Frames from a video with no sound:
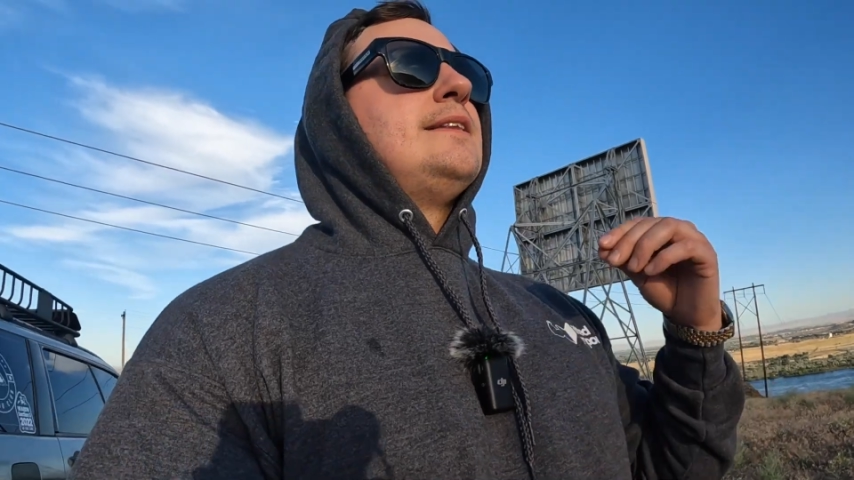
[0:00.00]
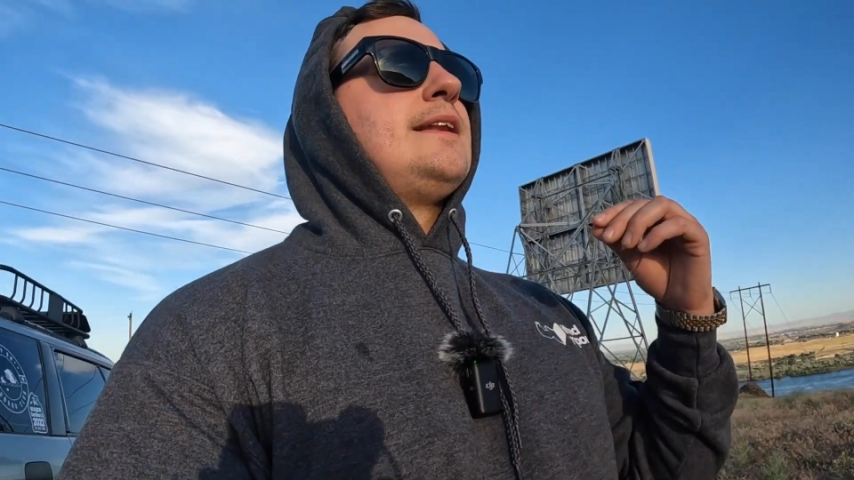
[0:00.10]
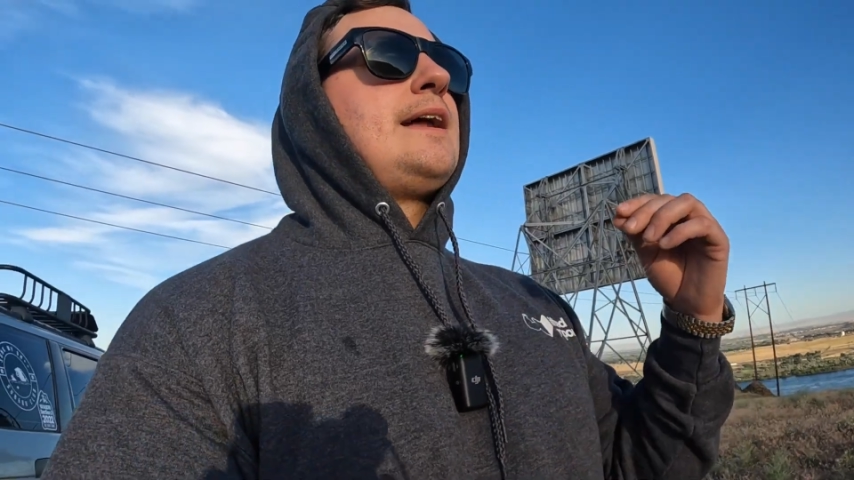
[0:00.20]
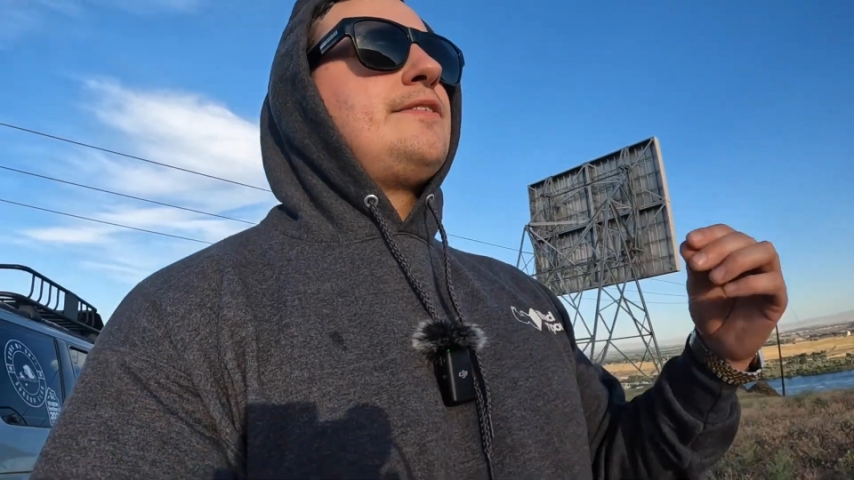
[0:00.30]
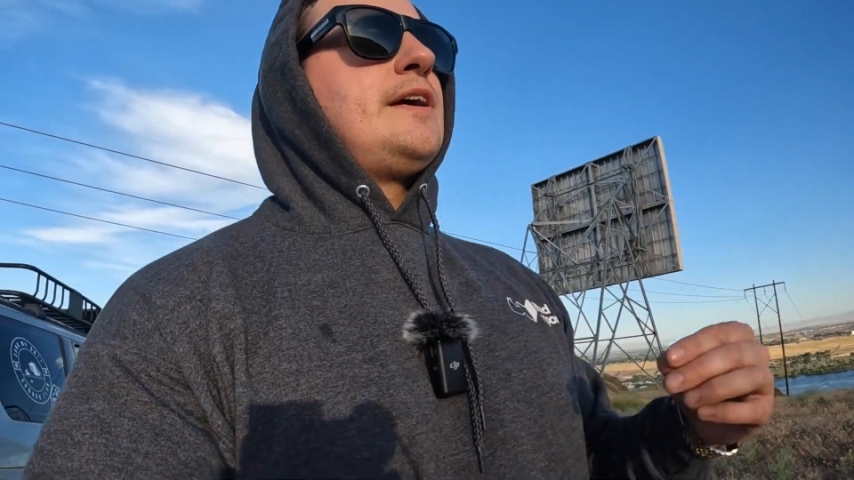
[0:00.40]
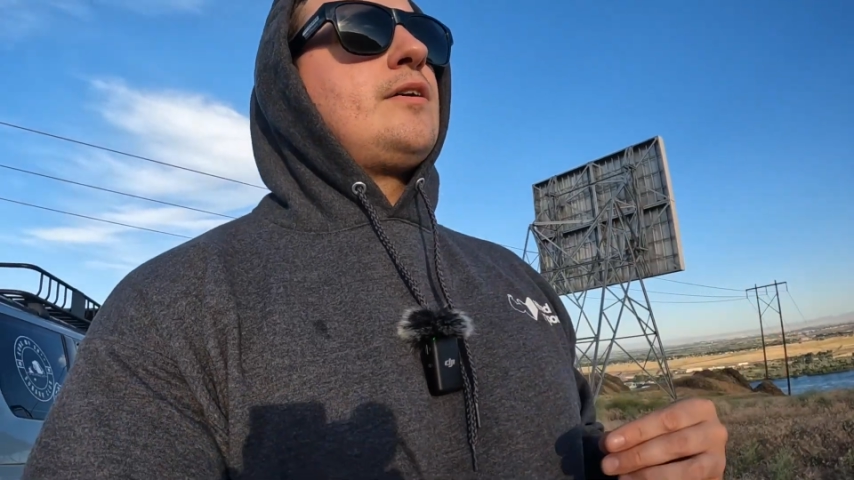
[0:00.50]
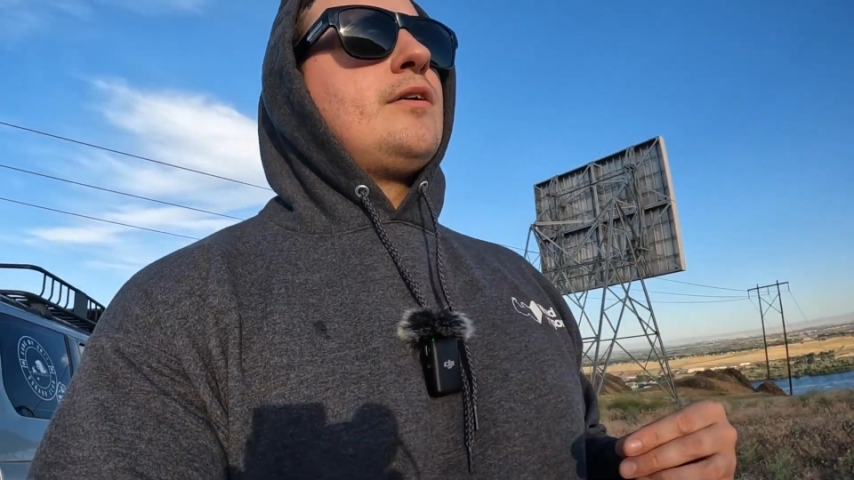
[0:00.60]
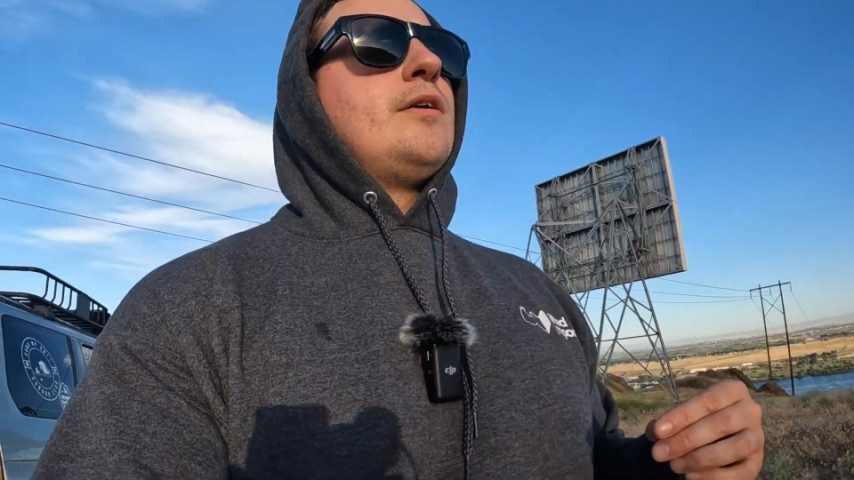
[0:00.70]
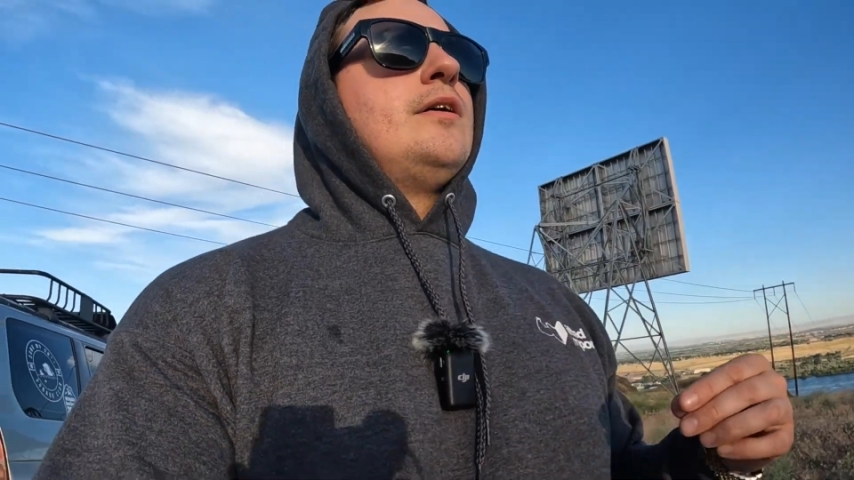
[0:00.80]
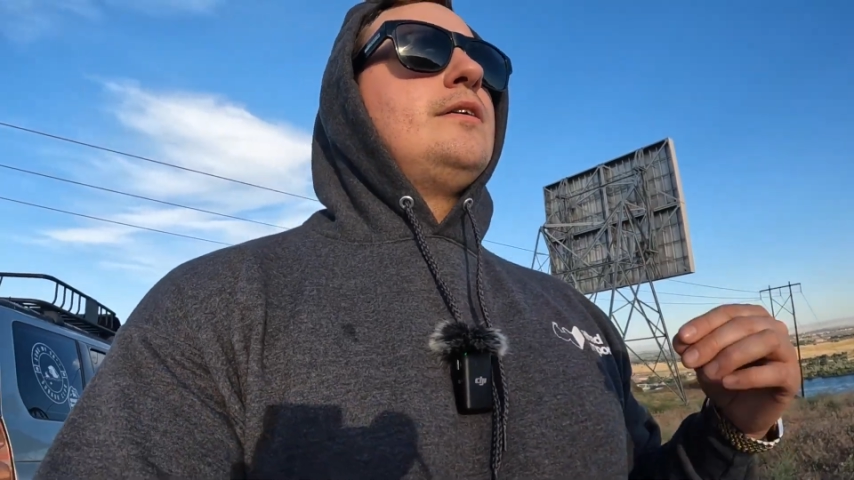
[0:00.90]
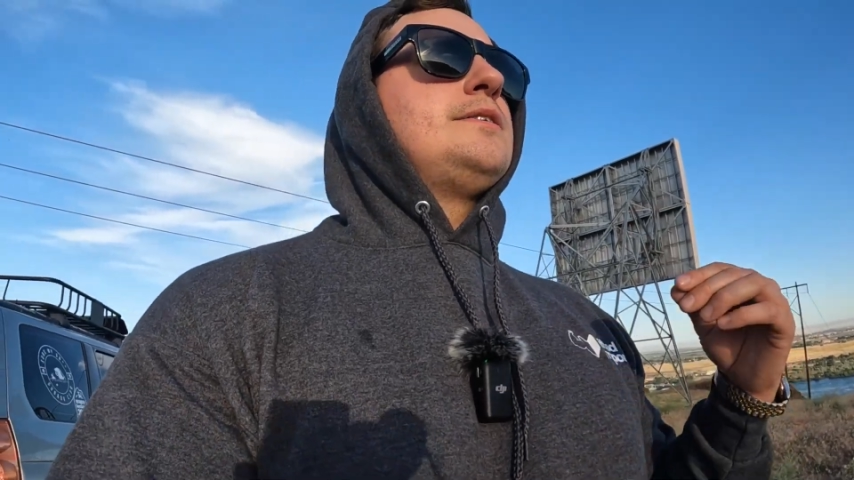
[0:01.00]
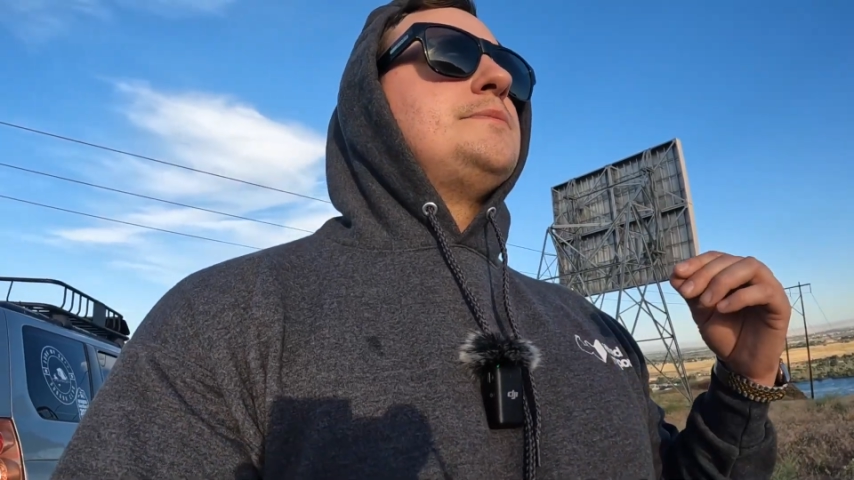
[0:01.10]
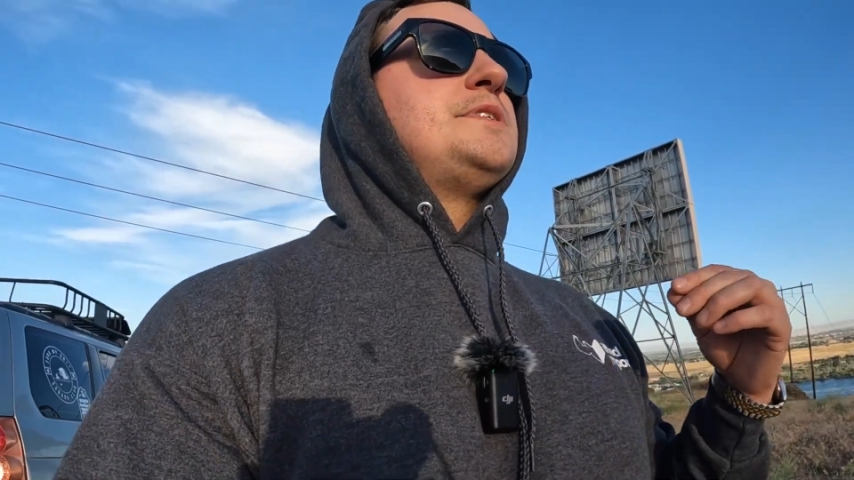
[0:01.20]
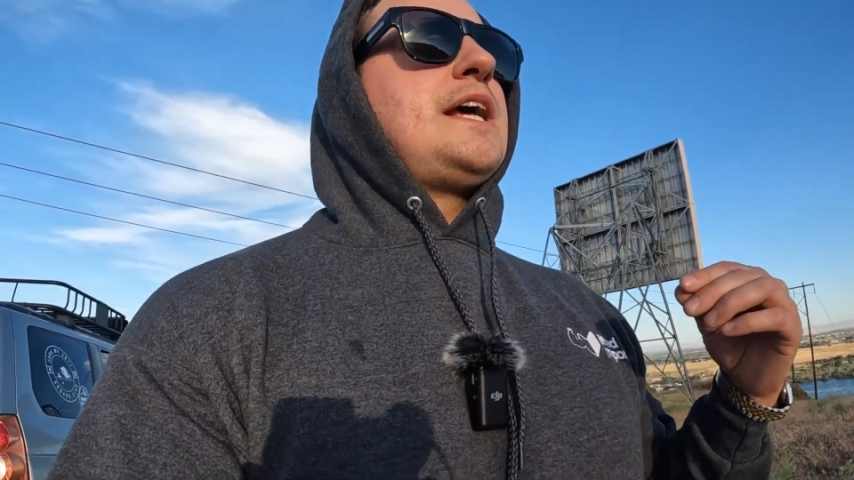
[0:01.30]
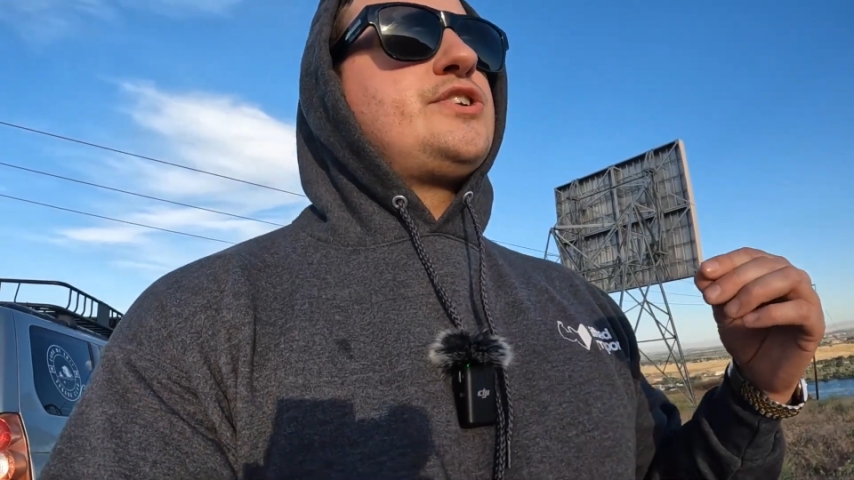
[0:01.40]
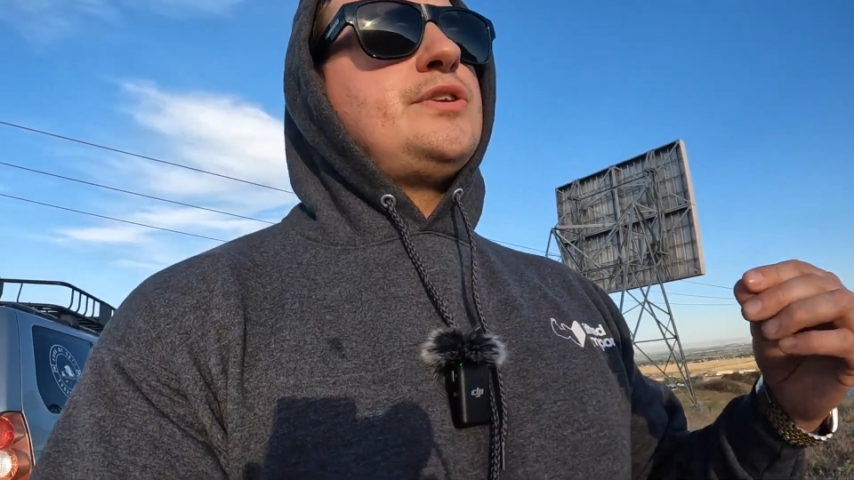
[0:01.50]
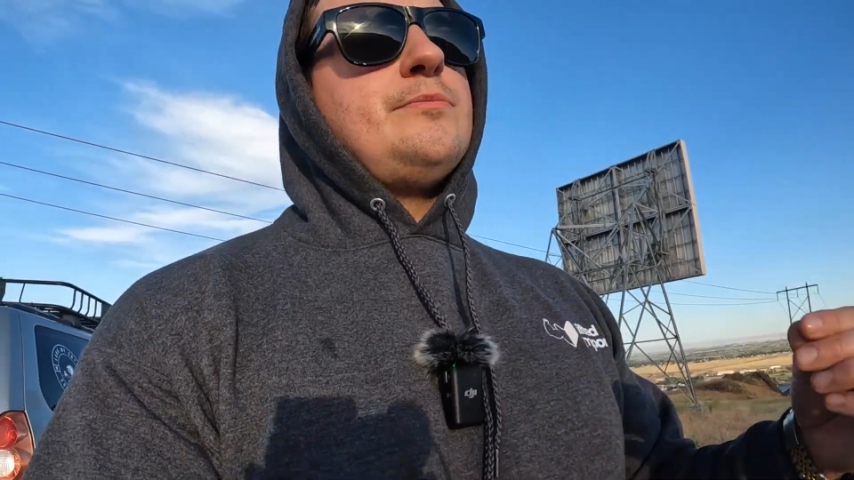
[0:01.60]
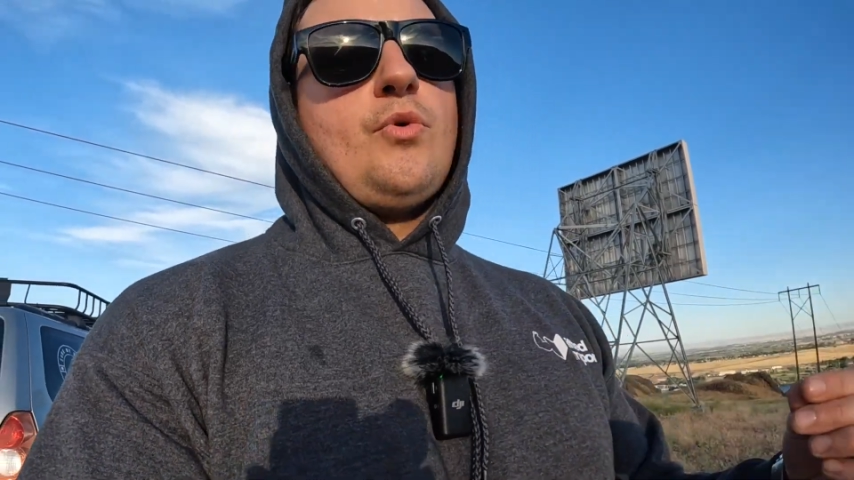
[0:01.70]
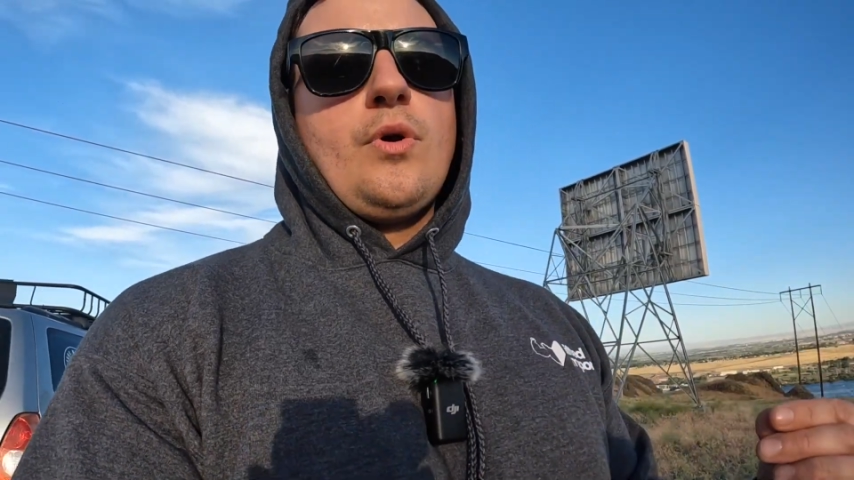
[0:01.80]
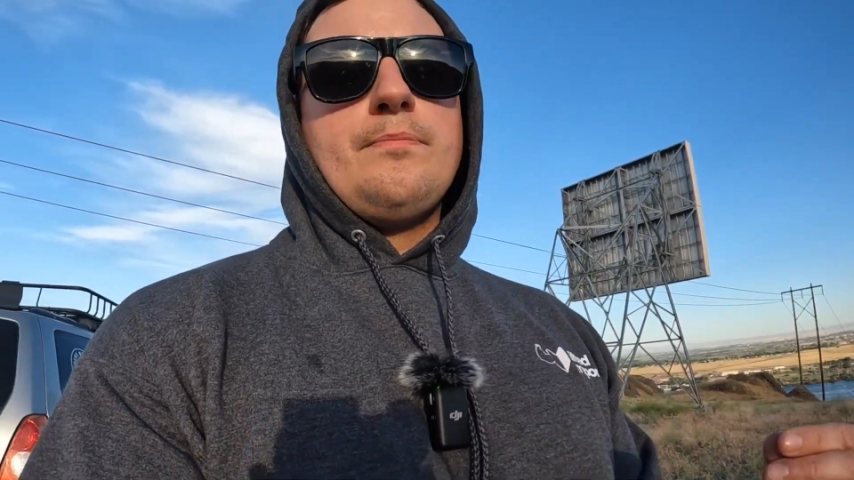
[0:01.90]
that I think are substantially more